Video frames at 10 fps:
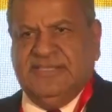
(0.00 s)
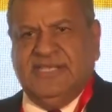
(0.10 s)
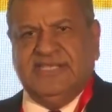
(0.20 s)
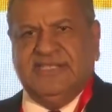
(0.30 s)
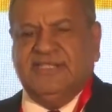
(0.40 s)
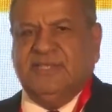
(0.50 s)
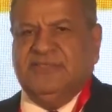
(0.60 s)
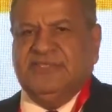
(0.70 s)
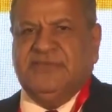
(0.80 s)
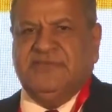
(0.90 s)
The Election
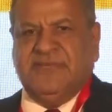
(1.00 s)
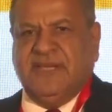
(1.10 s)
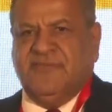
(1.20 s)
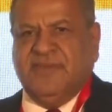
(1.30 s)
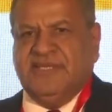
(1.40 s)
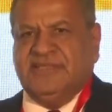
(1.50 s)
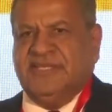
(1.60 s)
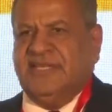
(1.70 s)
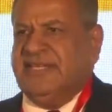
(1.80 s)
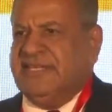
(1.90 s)
Commission of
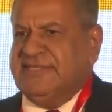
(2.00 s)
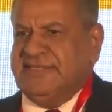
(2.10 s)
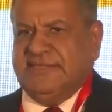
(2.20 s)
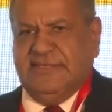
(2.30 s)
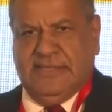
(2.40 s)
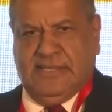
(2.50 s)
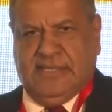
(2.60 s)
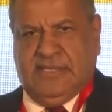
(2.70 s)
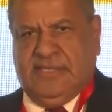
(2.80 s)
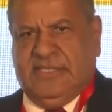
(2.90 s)
Pakistan has
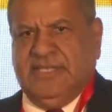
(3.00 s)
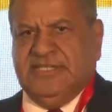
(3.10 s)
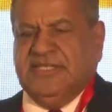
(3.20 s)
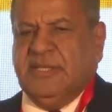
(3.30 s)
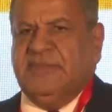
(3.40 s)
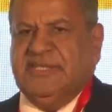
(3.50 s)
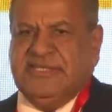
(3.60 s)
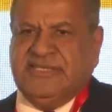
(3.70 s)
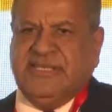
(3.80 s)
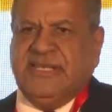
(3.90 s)

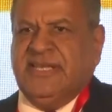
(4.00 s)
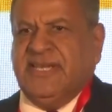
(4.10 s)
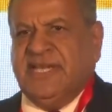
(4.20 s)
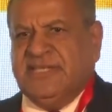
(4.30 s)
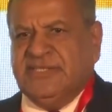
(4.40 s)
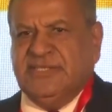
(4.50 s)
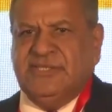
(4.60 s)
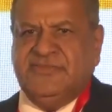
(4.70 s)
established an IT